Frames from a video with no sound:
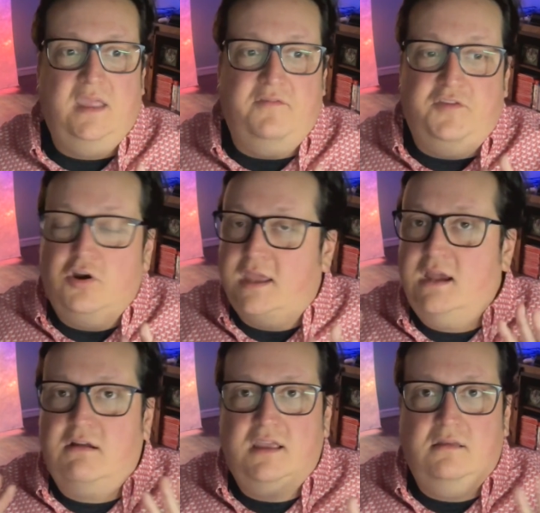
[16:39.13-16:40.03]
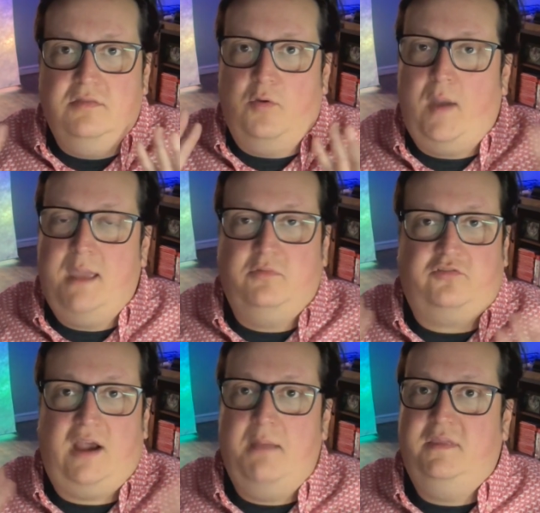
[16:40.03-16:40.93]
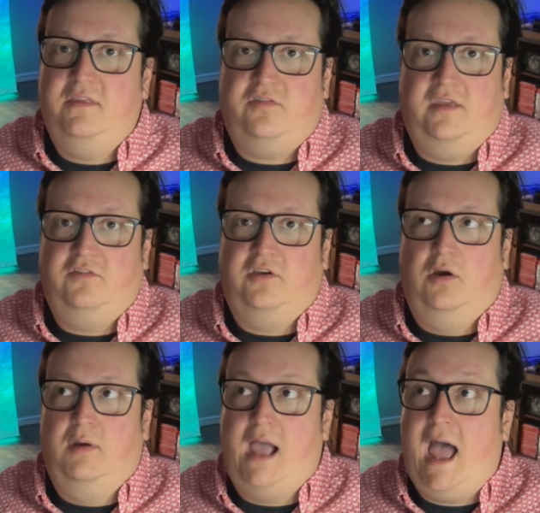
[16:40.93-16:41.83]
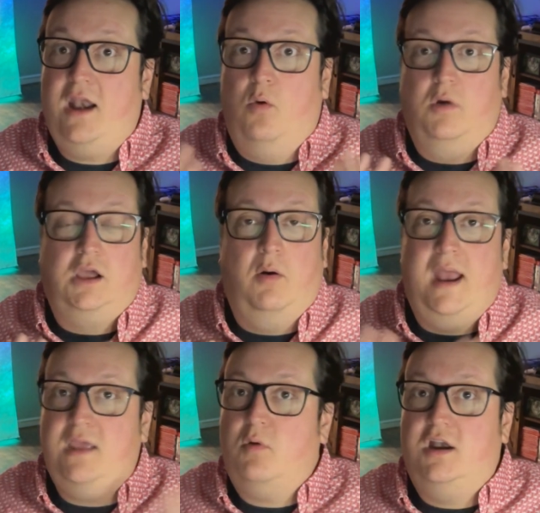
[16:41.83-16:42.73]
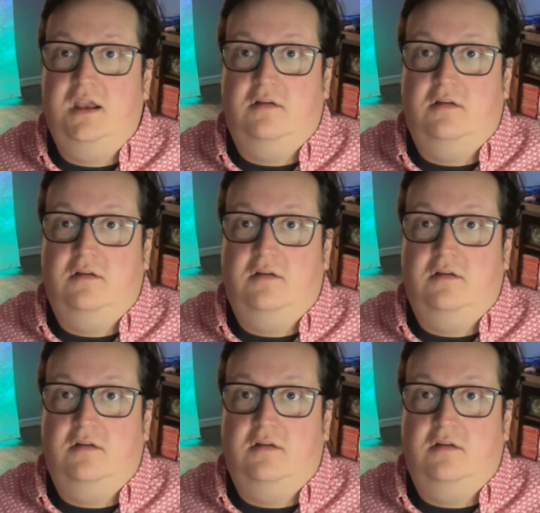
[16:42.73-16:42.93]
you're hearing the way I'm describing these things and going, I don't want to go anywhere near